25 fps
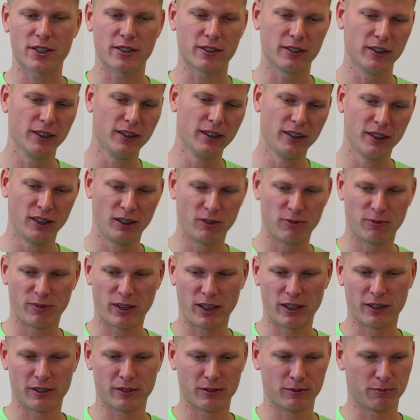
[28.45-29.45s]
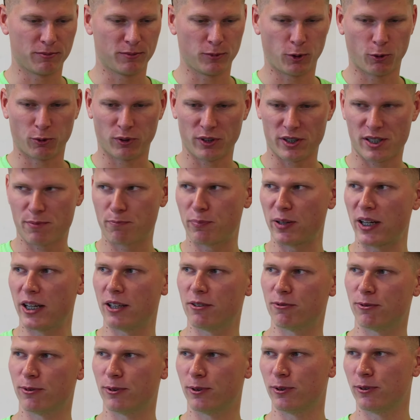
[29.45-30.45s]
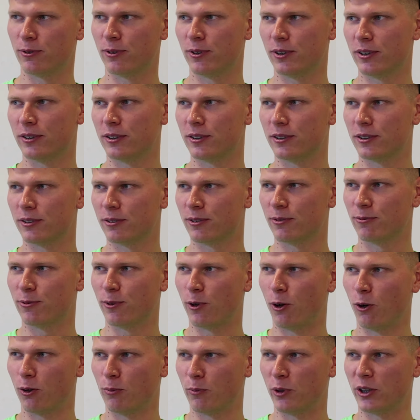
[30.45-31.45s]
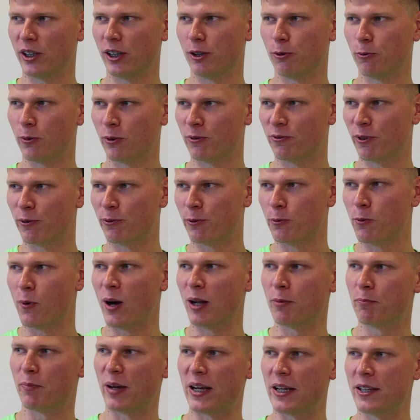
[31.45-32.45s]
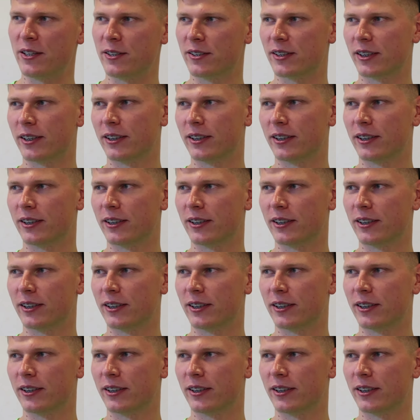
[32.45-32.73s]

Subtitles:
And when only spray the whole model with one paint,